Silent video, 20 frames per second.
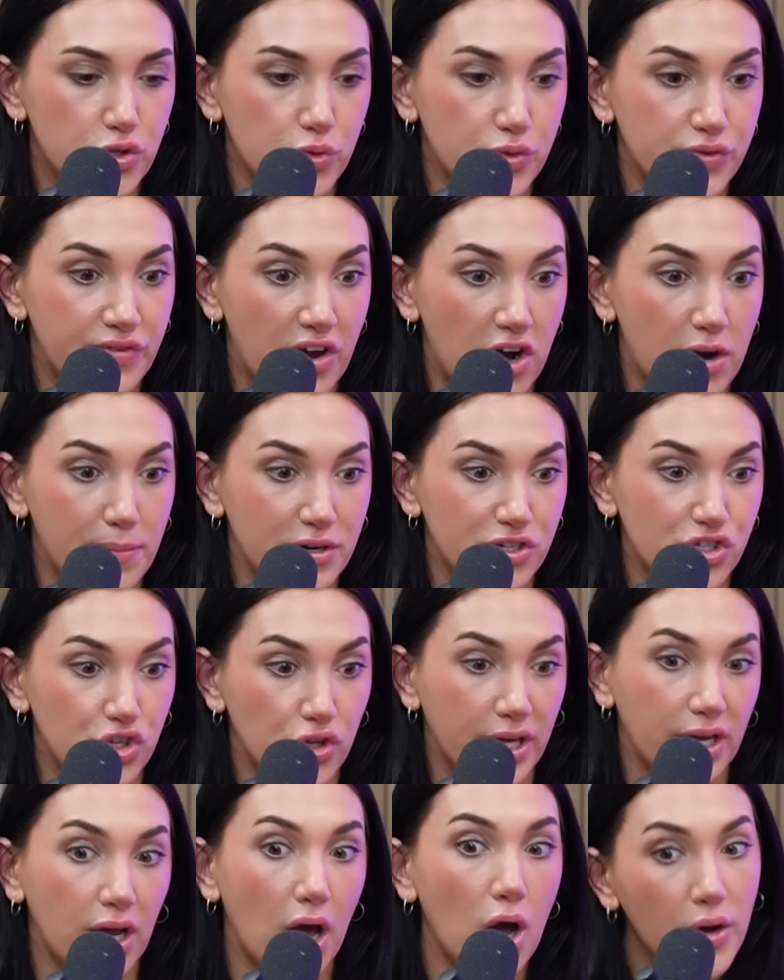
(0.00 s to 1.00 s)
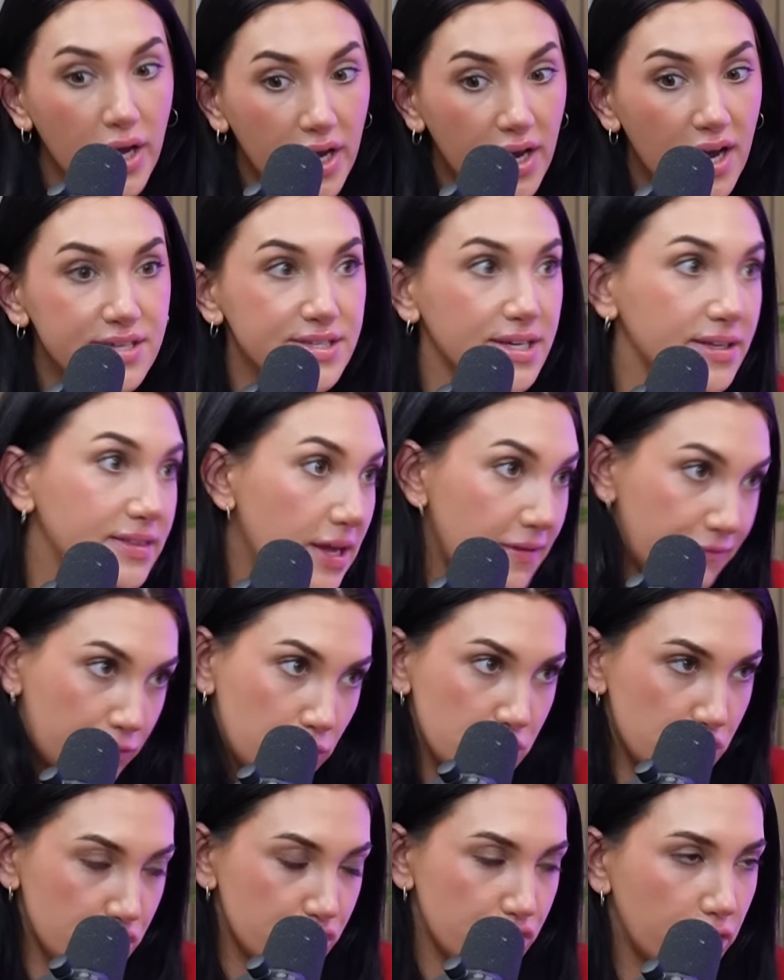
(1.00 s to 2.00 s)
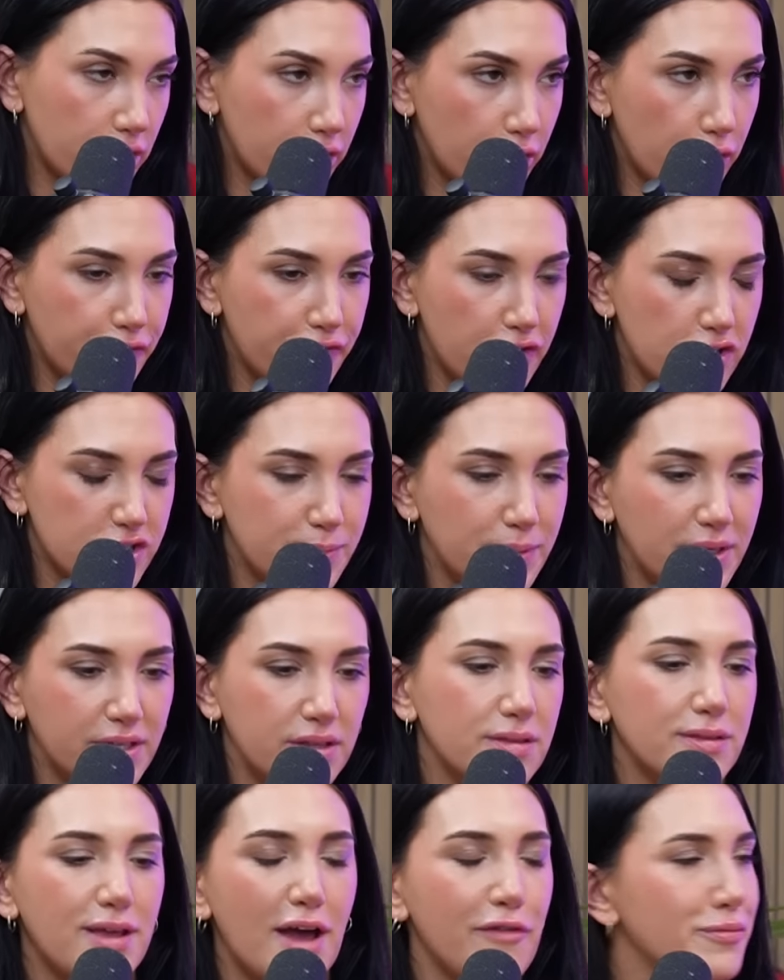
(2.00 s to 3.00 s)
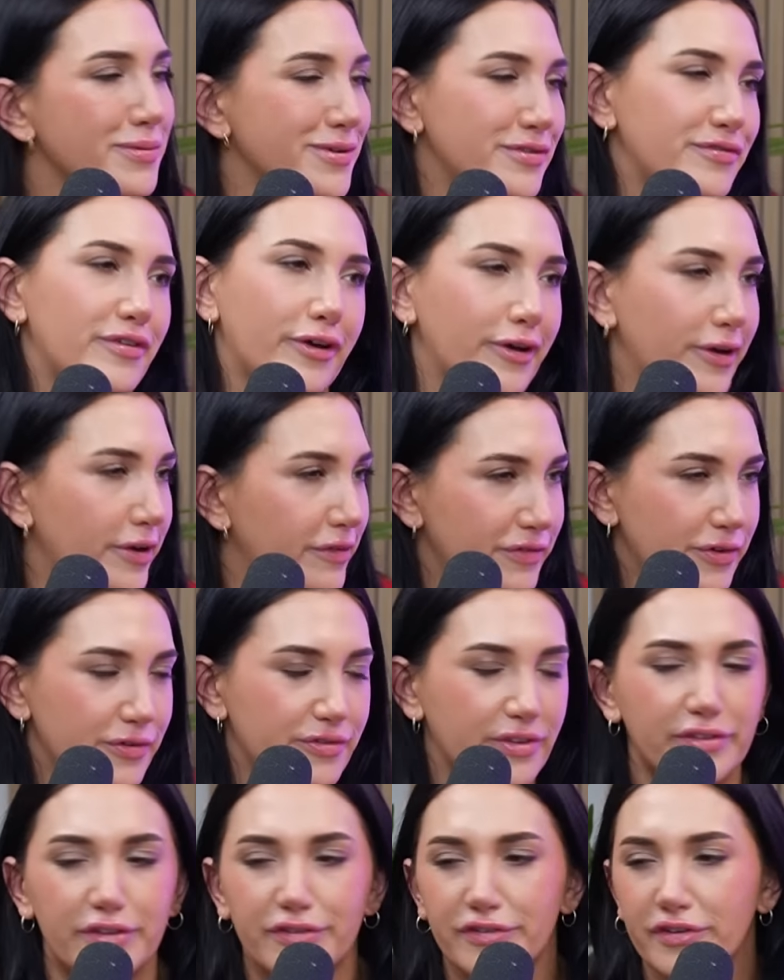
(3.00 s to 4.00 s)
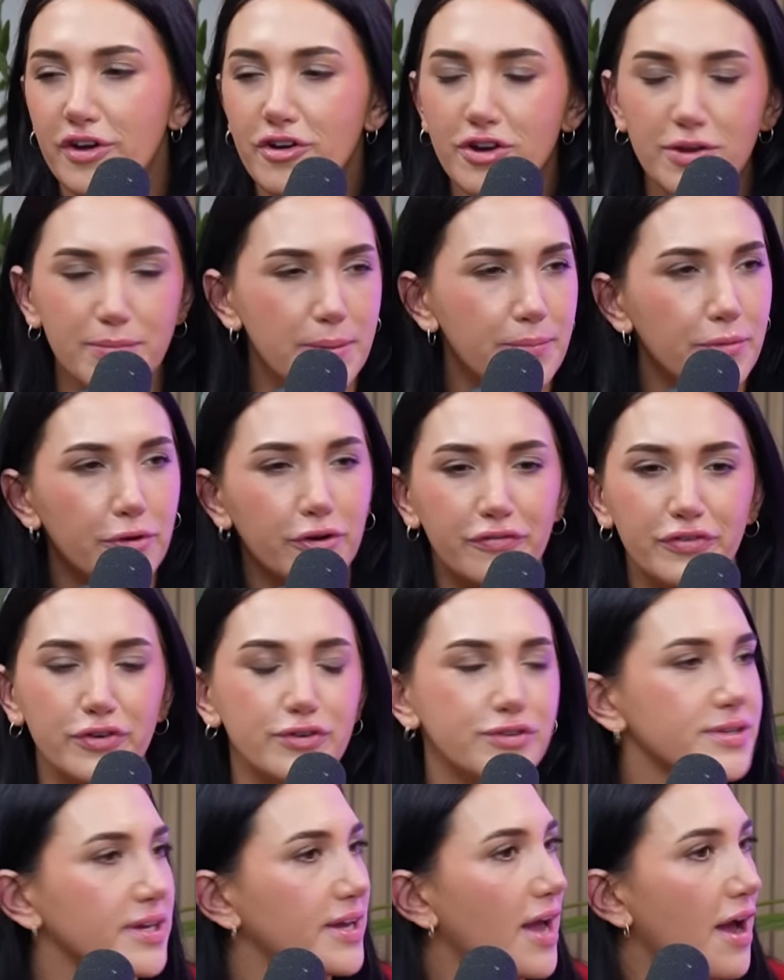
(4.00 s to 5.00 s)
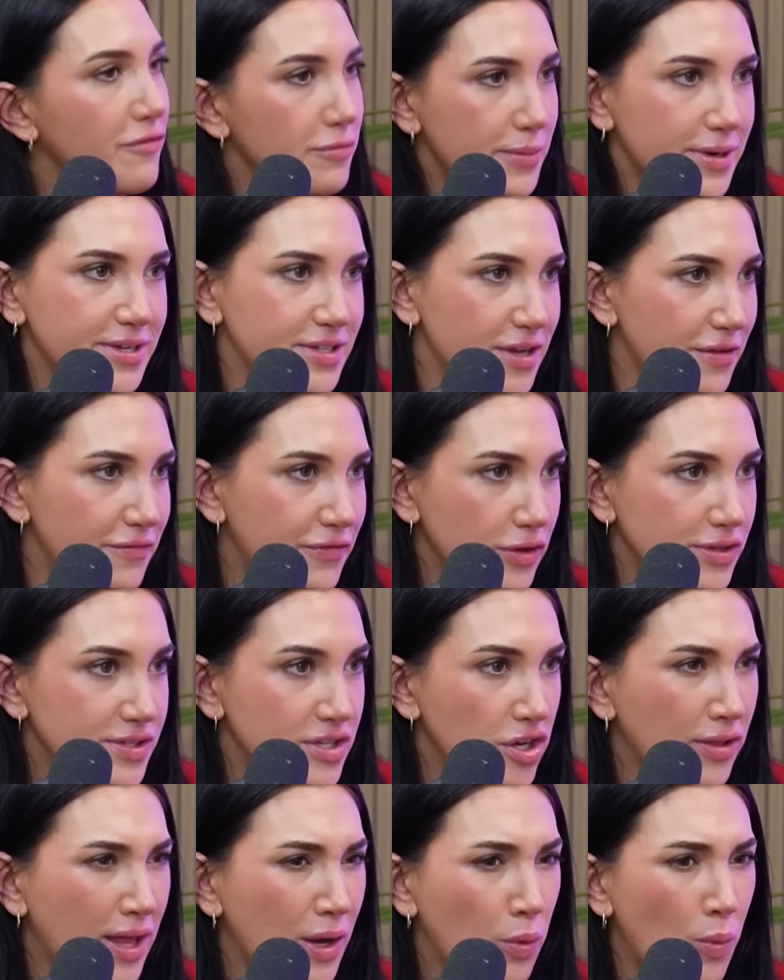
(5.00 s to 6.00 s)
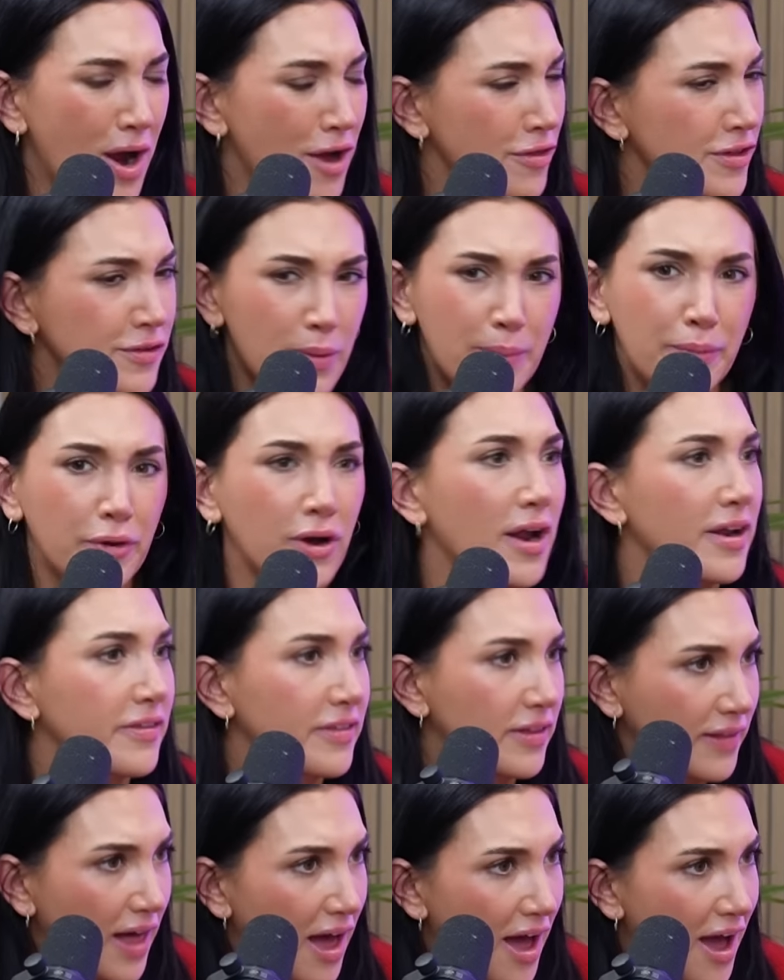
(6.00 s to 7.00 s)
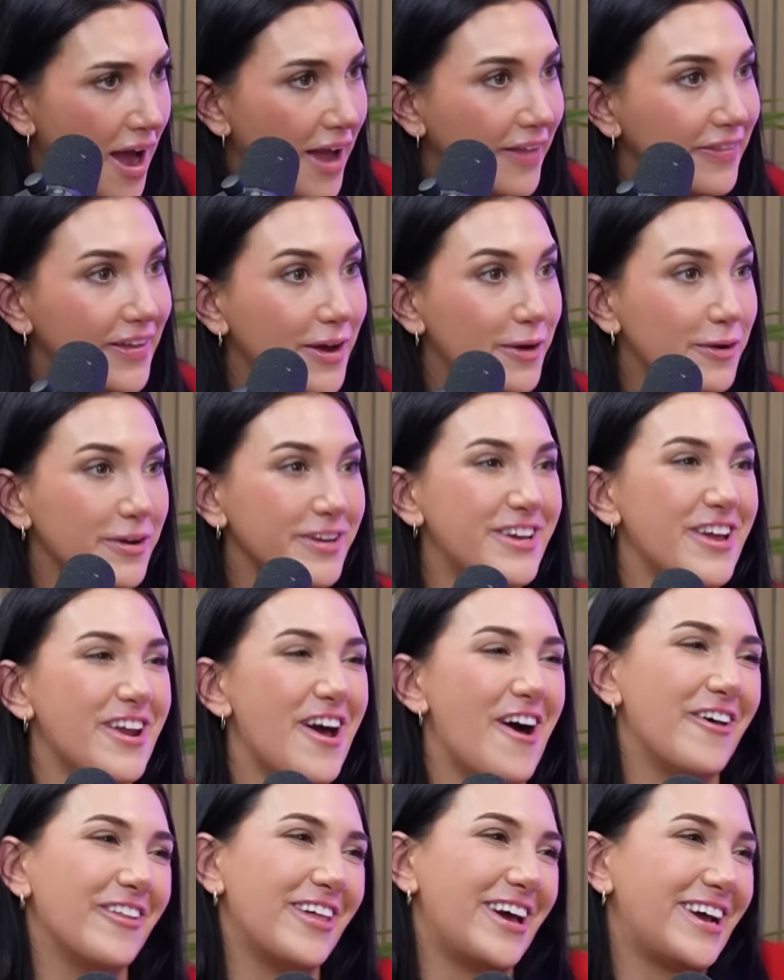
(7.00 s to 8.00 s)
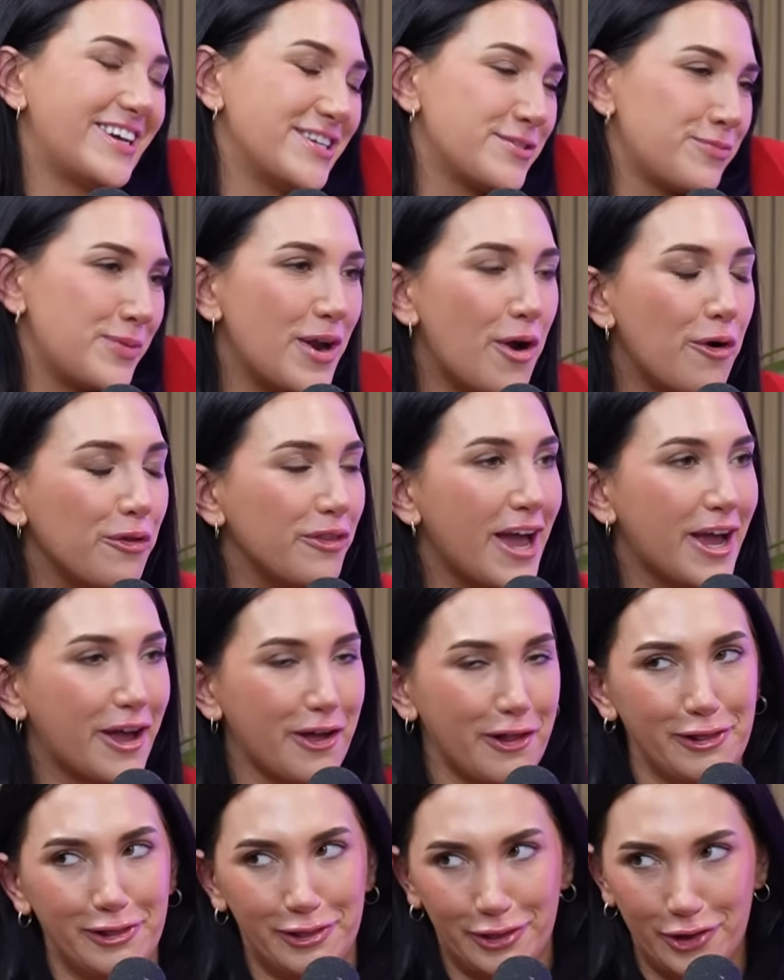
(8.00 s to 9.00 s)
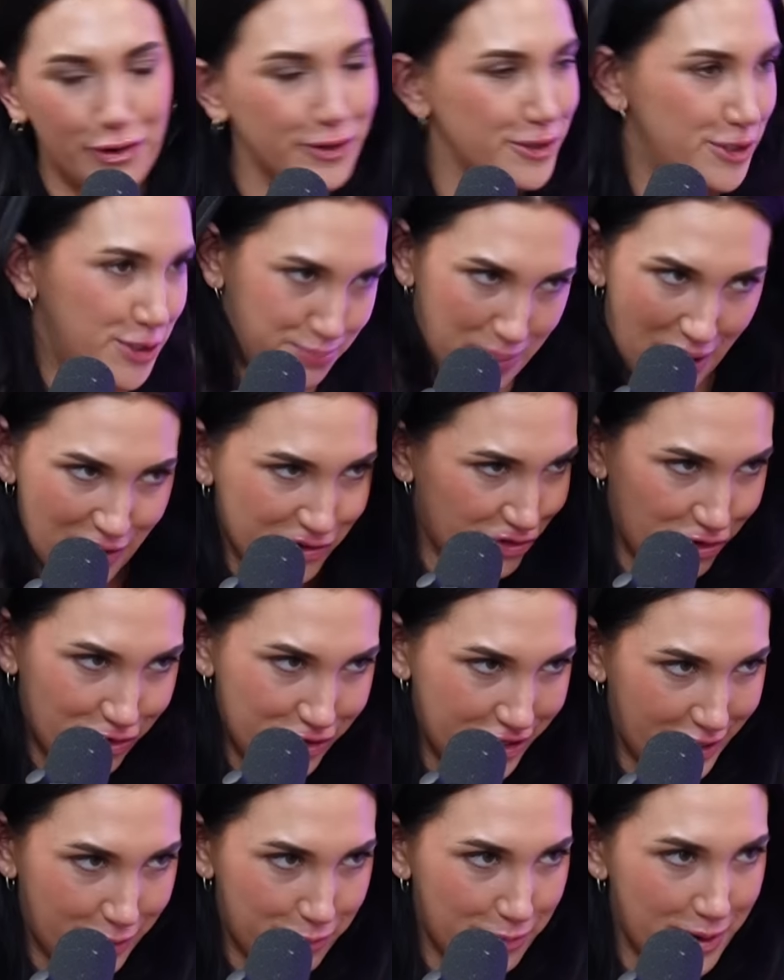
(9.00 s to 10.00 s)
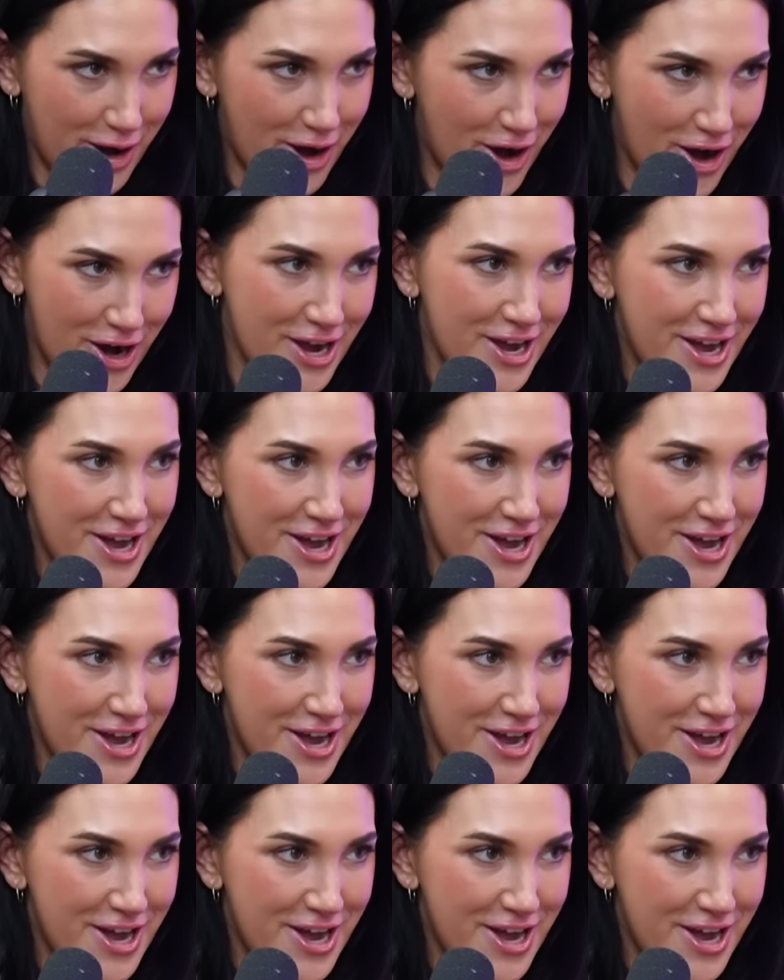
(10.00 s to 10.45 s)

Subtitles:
It was very much so like, okay, guys, like the influencers are going to go first. But like everybody's fucking confused. Like the security people are confused. Like everybody's confused. They're like, why are these people cutting the line? Like, you know, like, cause we don't like look special. Like we're,